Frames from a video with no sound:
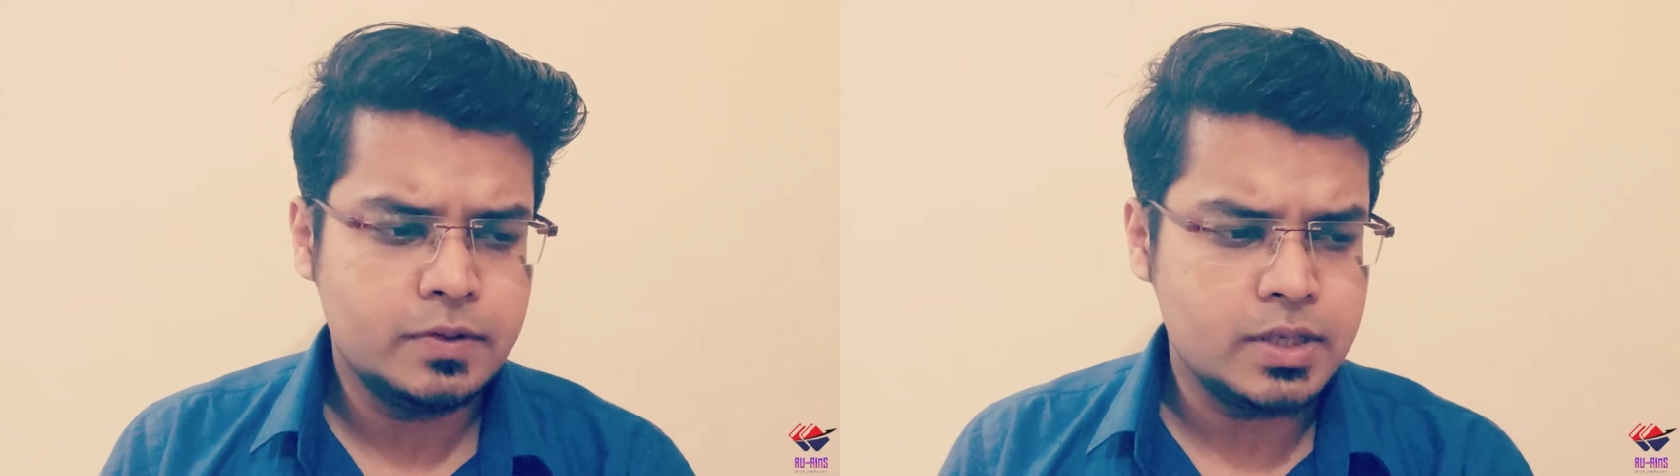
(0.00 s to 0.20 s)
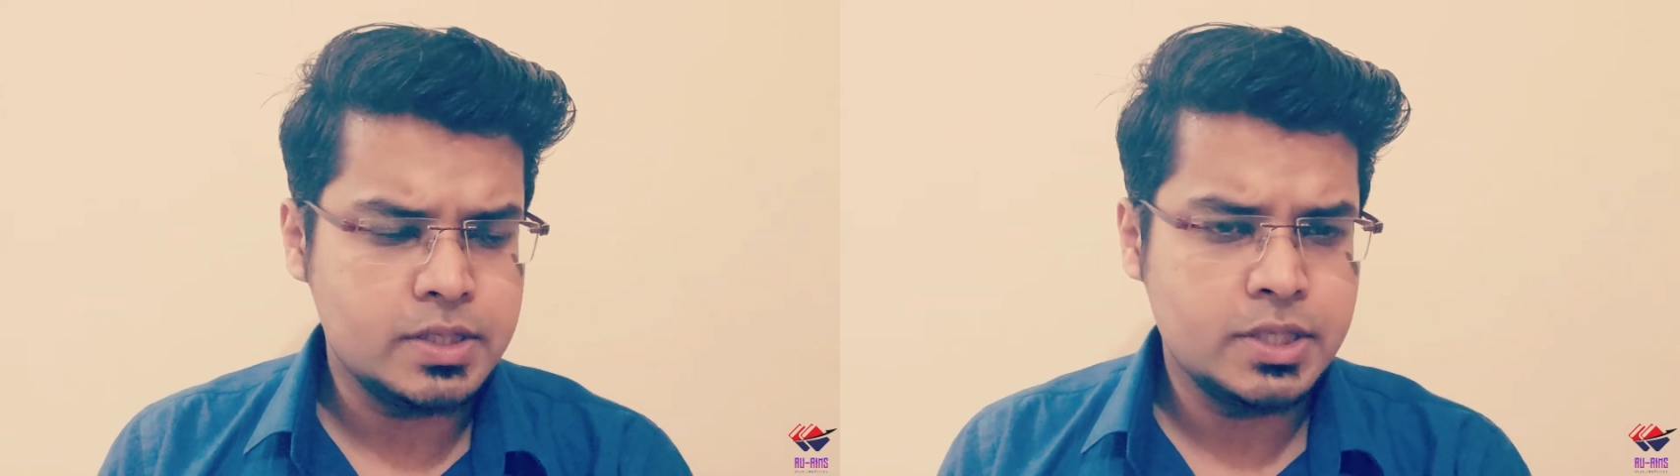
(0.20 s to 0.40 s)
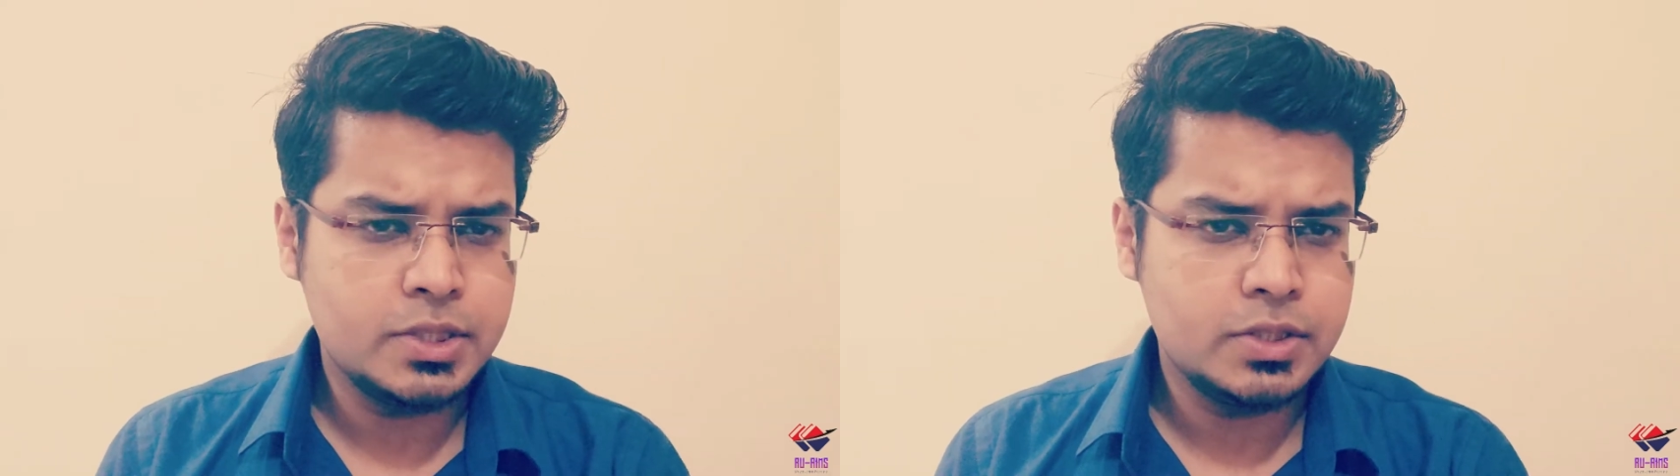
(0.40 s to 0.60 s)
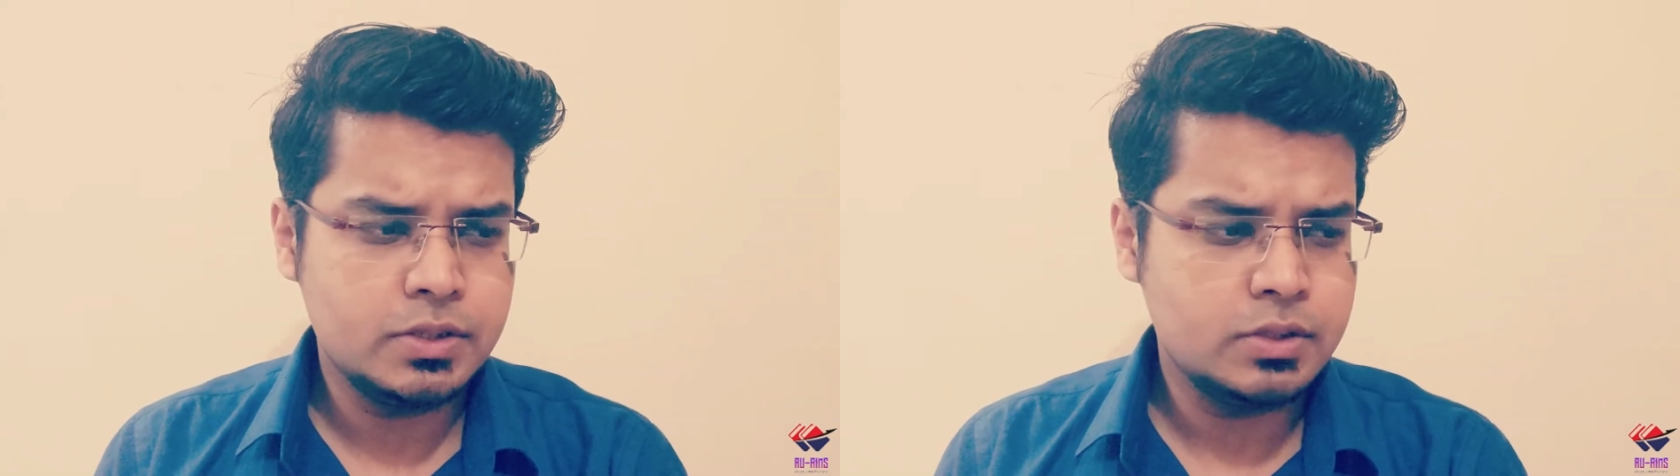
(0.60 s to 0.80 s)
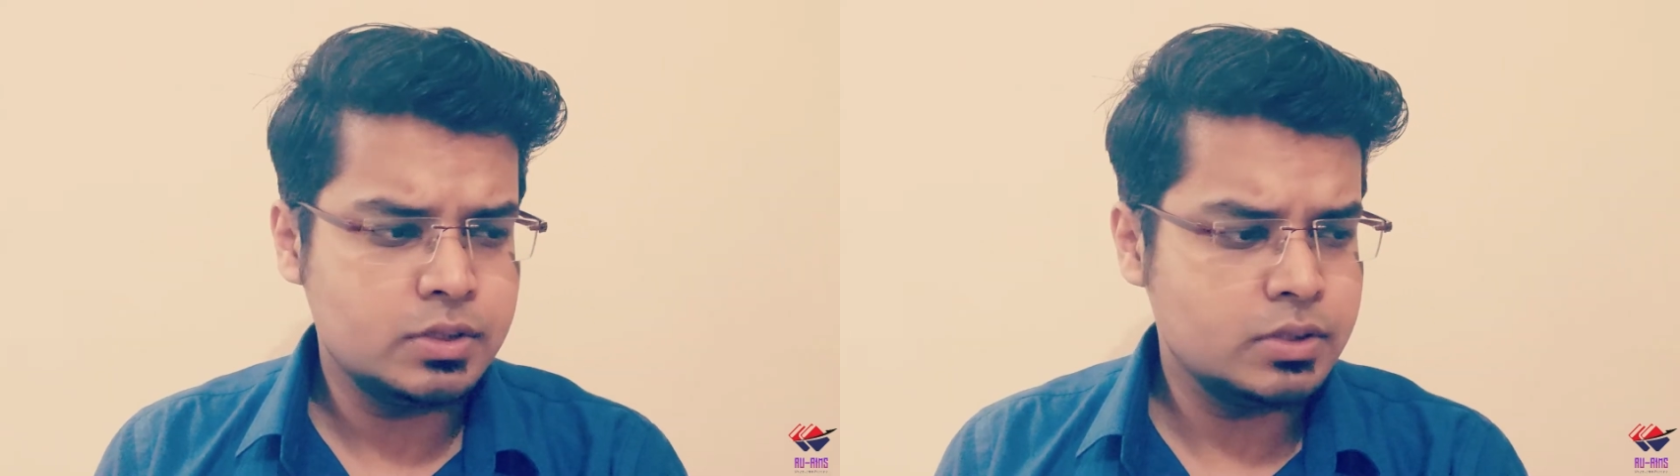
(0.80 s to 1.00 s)

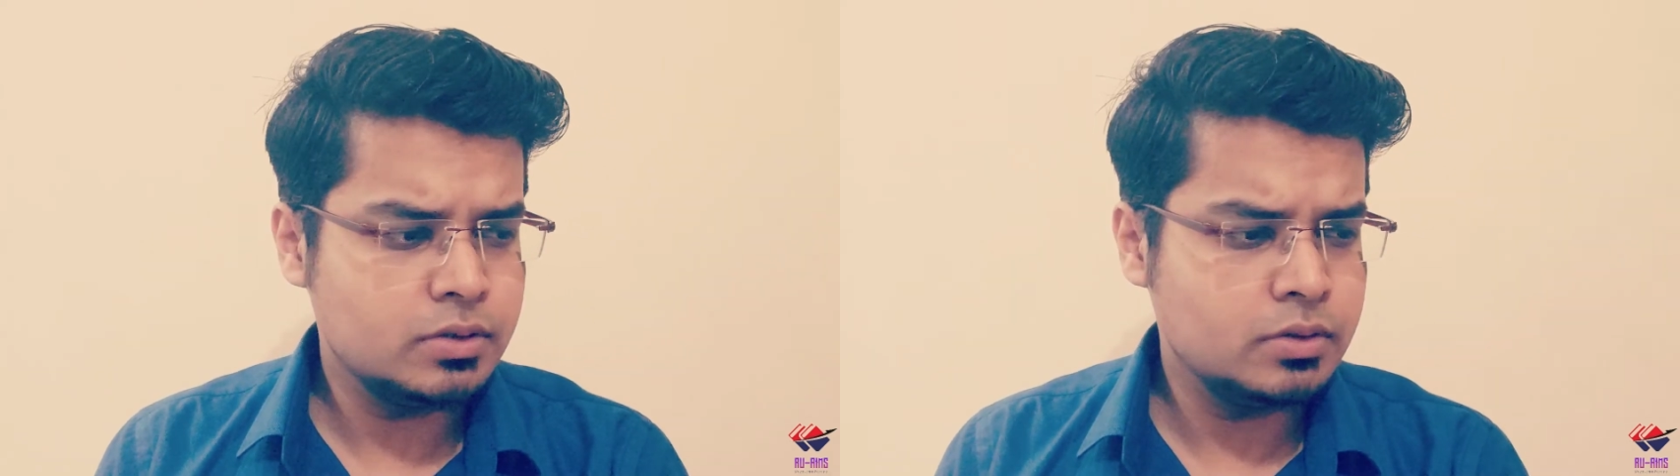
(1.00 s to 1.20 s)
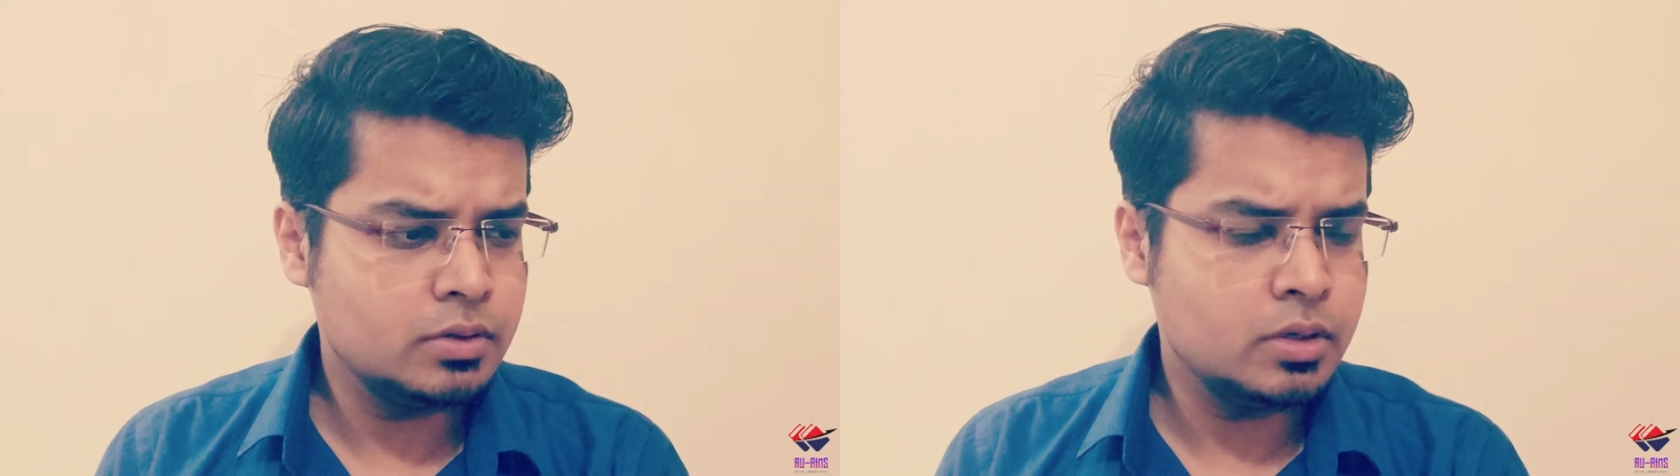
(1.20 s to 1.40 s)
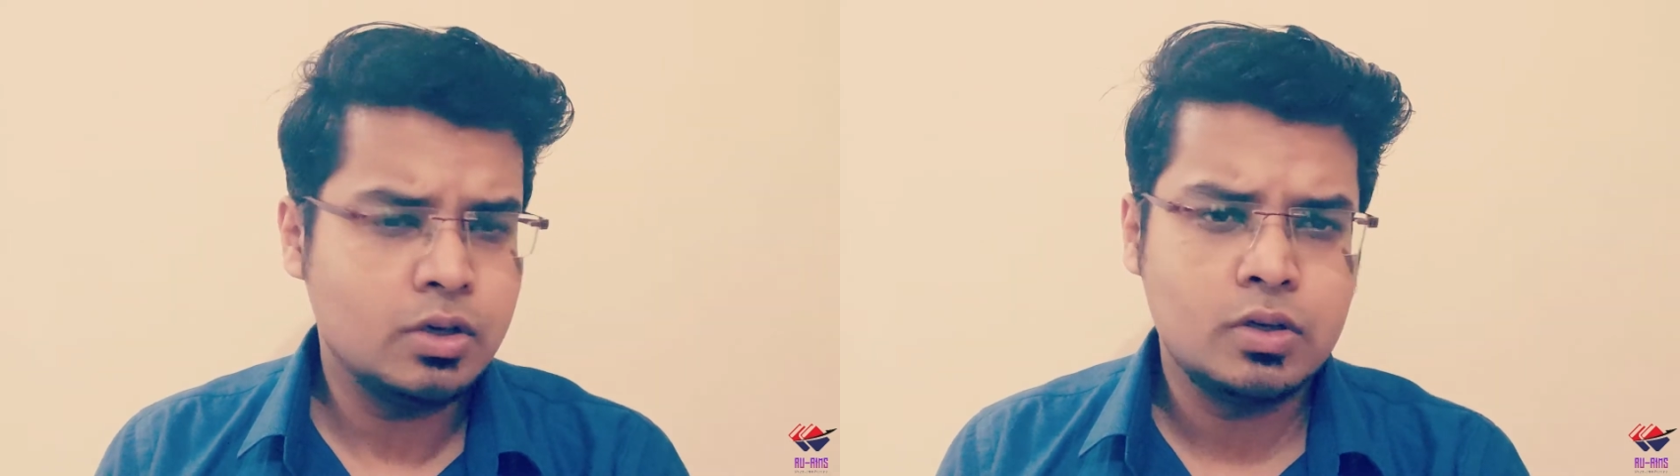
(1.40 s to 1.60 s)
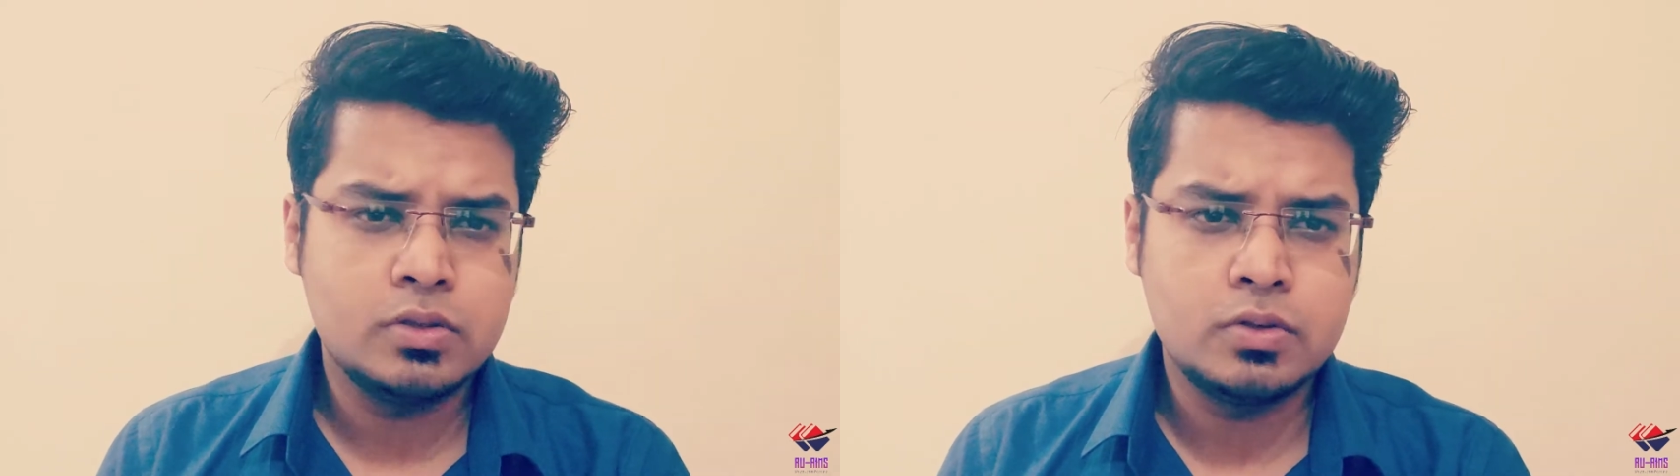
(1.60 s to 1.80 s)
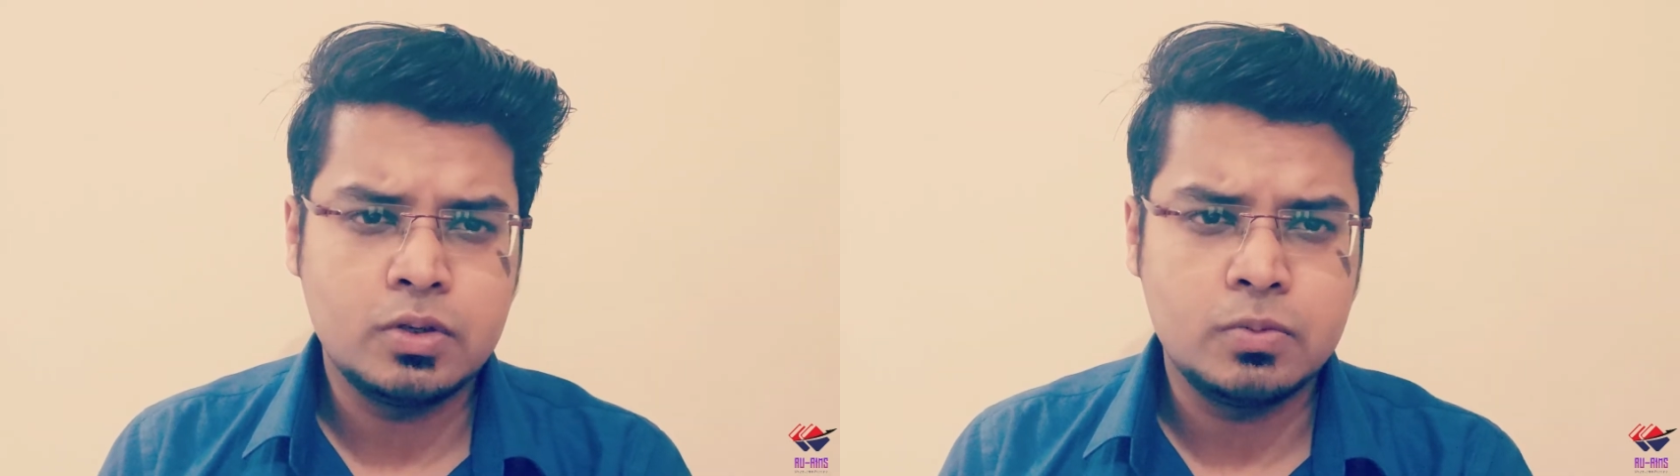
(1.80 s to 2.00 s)
transactions are
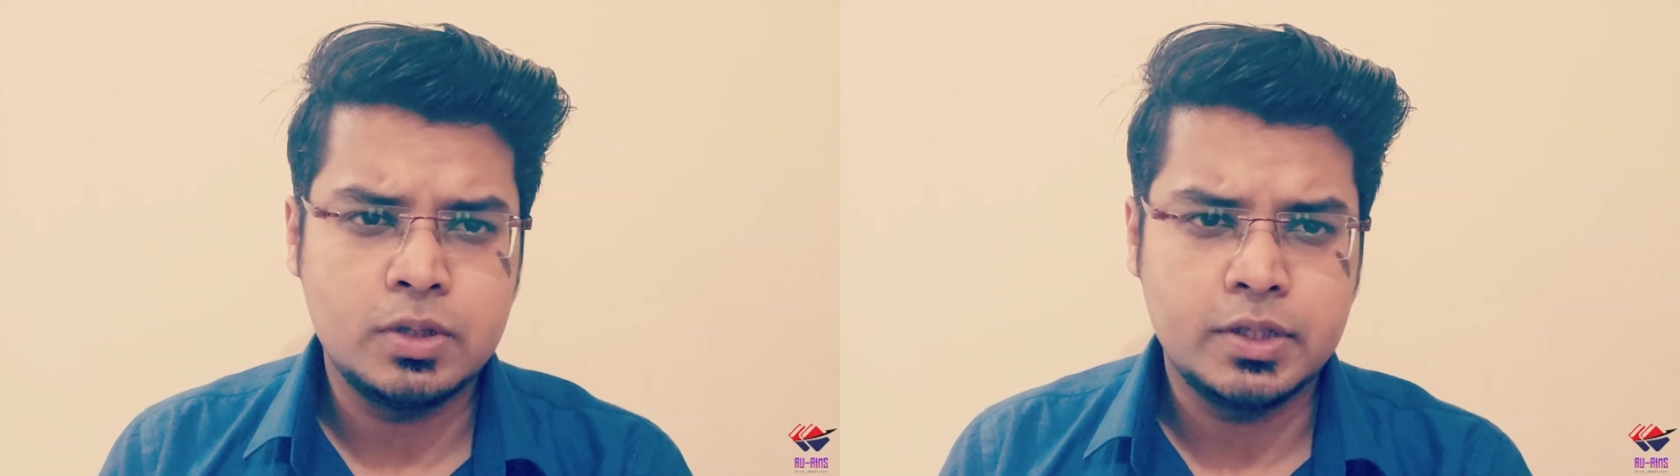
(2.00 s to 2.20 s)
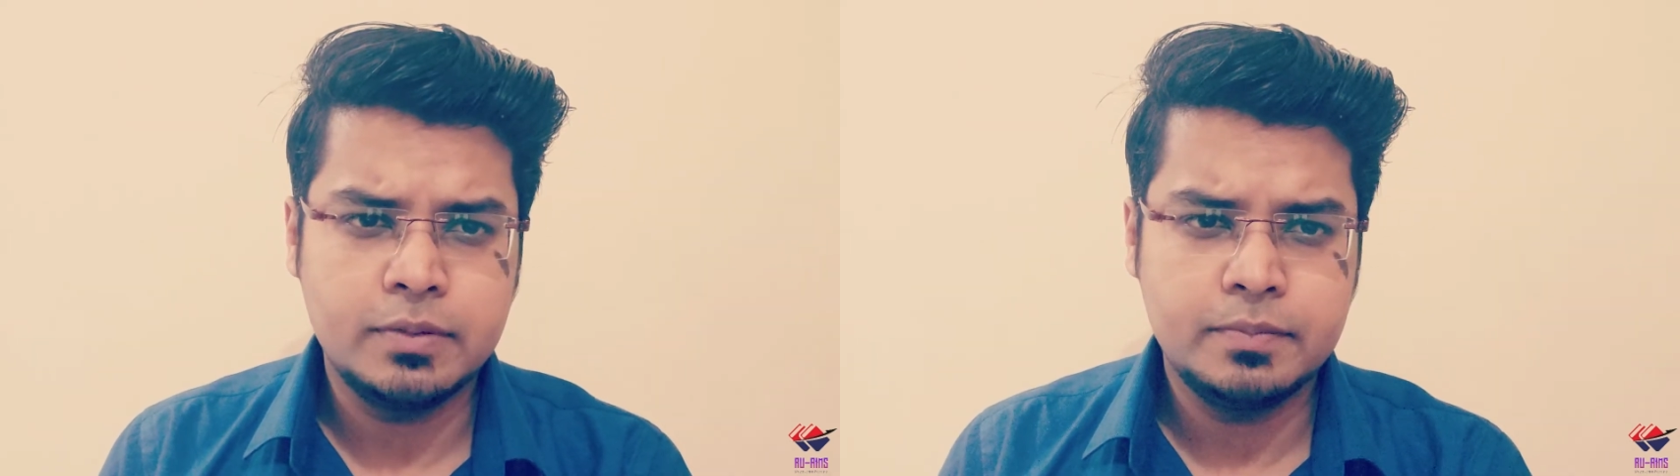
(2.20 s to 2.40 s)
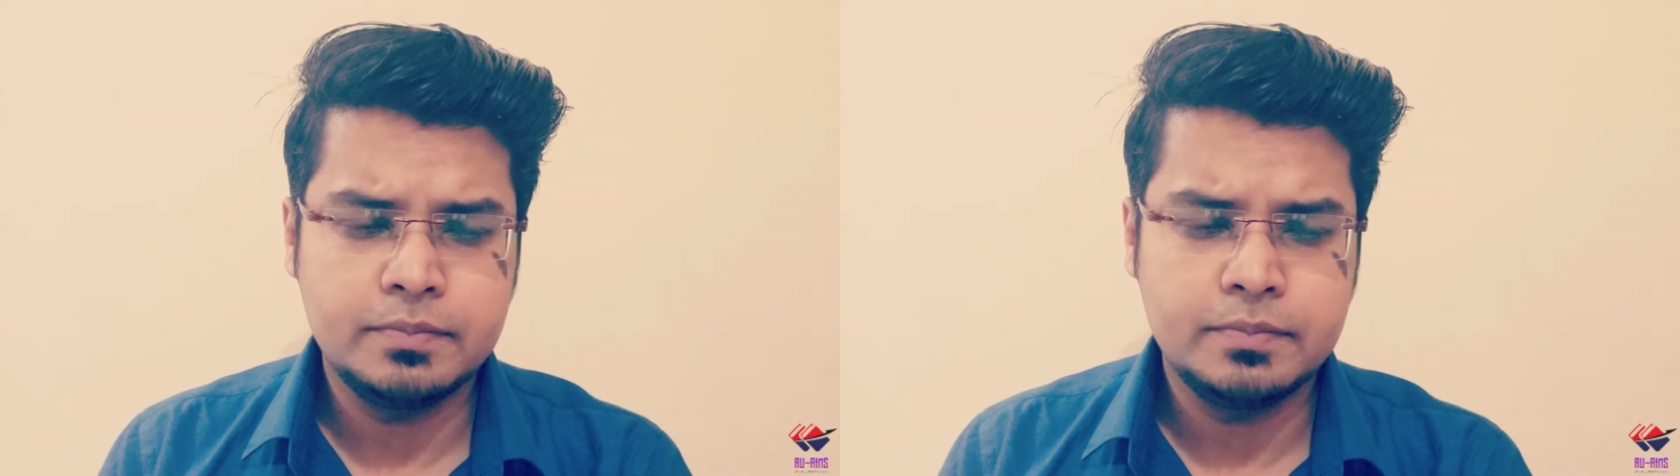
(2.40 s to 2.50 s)
also not working.